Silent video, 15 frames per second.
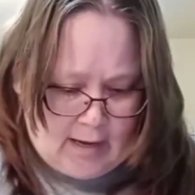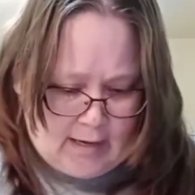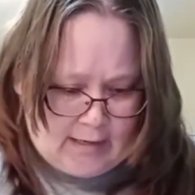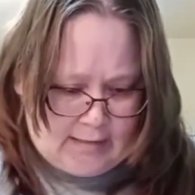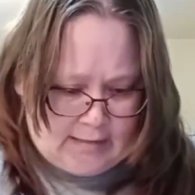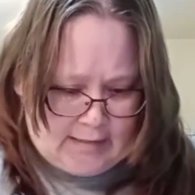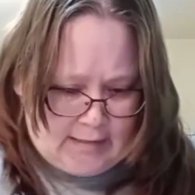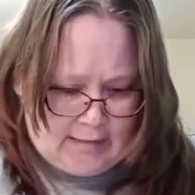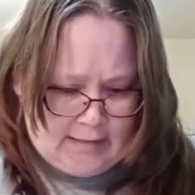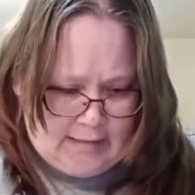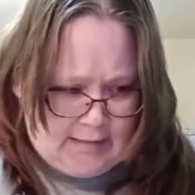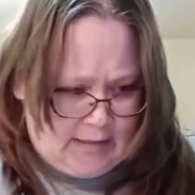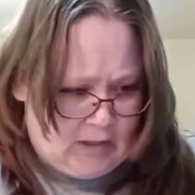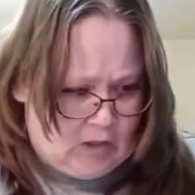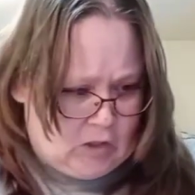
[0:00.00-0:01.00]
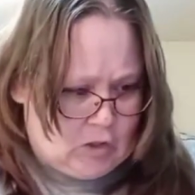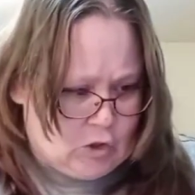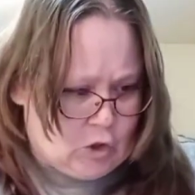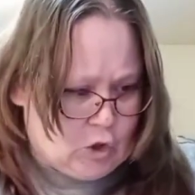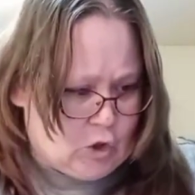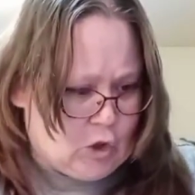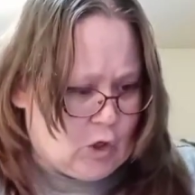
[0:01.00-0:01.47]
Is it in here?
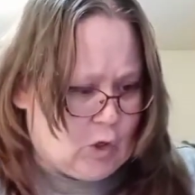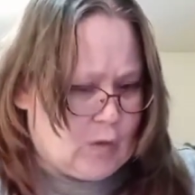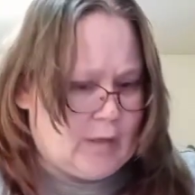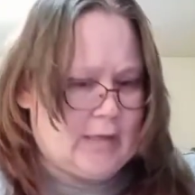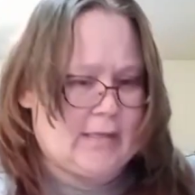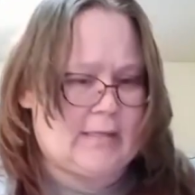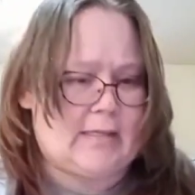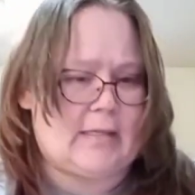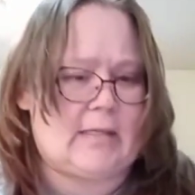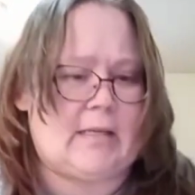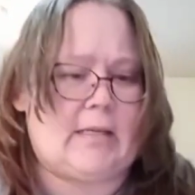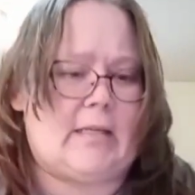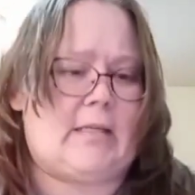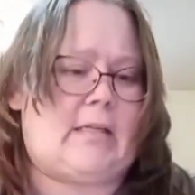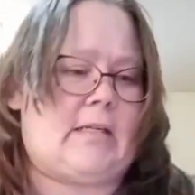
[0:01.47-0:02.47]
No, it is in the